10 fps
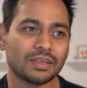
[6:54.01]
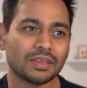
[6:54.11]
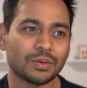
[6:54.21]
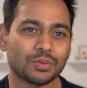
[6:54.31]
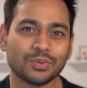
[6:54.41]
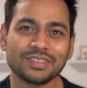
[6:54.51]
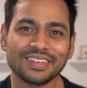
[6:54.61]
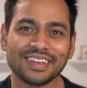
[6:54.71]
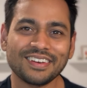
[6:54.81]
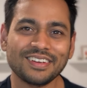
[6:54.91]
I was once
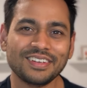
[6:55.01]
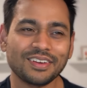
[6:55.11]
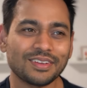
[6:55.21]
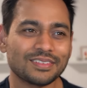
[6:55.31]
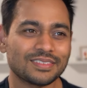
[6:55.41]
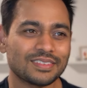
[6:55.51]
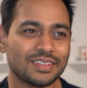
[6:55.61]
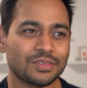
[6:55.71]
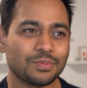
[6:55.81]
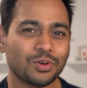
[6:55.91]
again reading
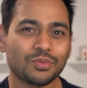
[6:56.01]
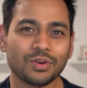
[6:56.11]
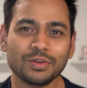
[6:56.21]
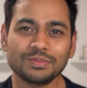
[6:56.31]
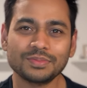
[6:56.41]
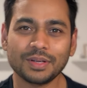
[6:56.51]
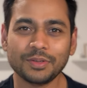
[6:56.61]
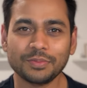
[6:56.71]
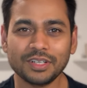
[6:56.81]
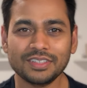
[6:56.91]
this book from
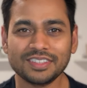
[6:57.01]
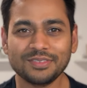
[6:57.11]
Raman Maharshi,